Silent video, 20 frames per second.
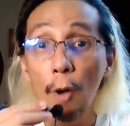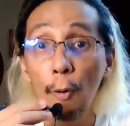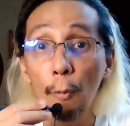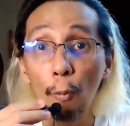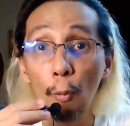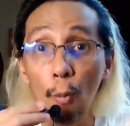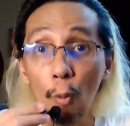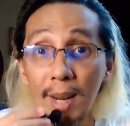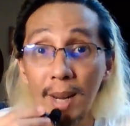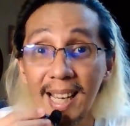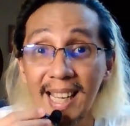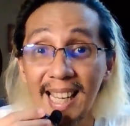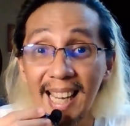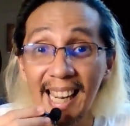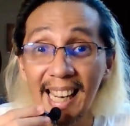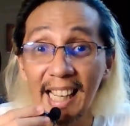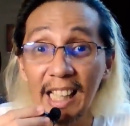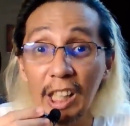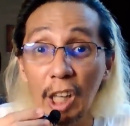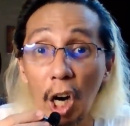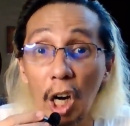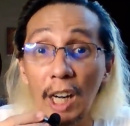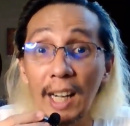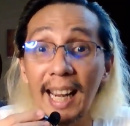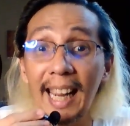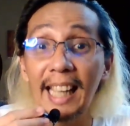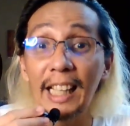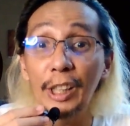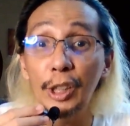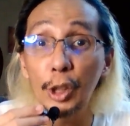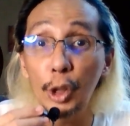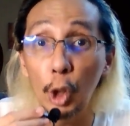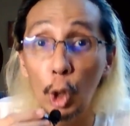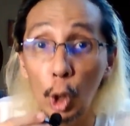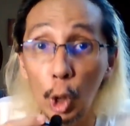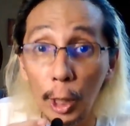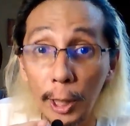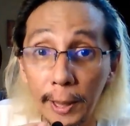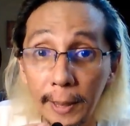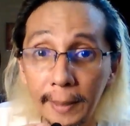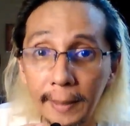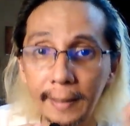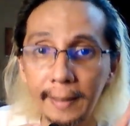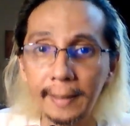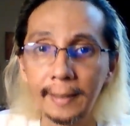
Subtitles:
reincarnation.